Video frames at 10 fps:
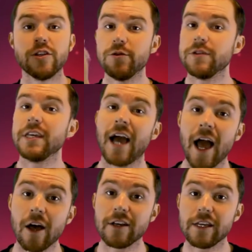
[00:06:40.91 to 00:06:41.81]
Do you think
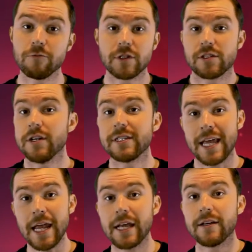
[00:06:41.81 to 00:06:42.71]
Kyle was going to
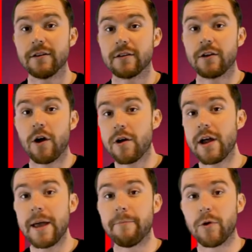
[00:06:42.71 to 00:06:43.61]
take
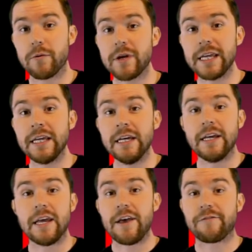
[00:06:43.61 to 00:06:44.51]
Cara and Marie
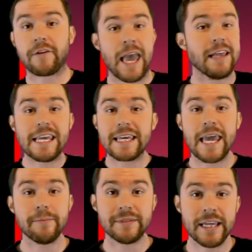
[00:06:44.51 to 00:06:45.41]
if Kayleigh and
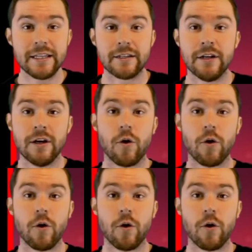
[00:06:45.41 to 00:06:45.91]
Cam didn't?